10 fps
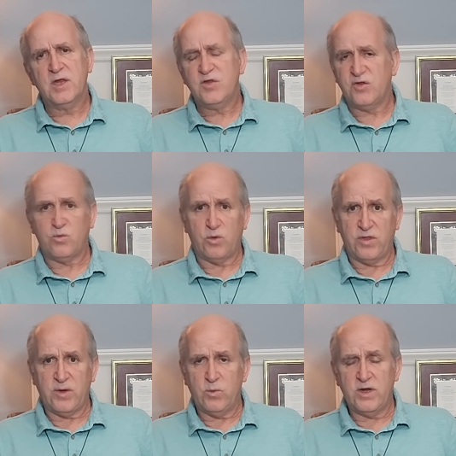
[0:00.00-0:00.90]
He says, were
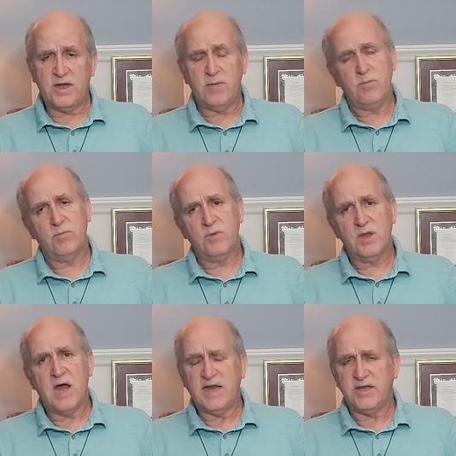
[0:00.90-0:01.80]
they wicked?
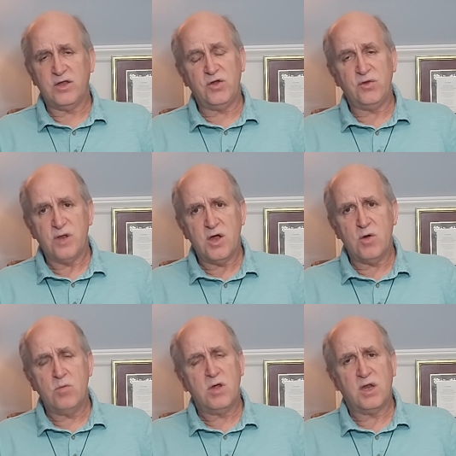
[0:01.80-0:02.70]
I tell you
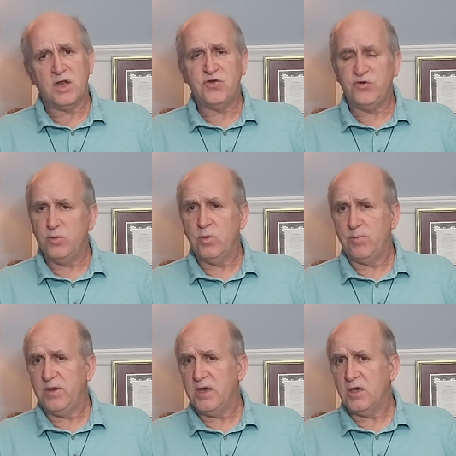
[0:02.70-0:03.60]
no, unless you
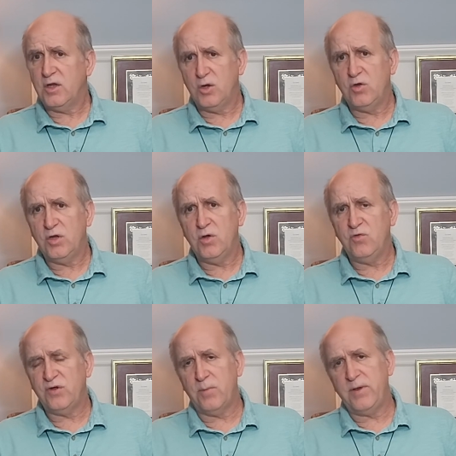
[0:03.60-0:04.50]
repent, you too
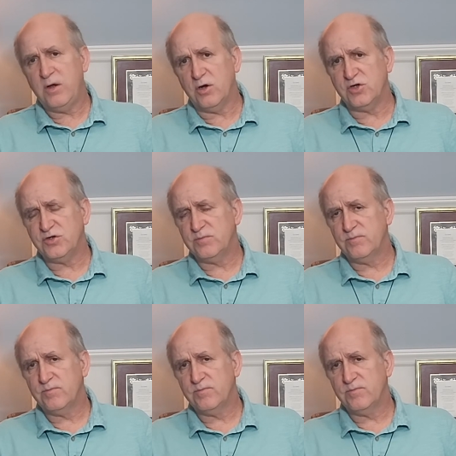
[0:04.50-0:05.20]
shall perish.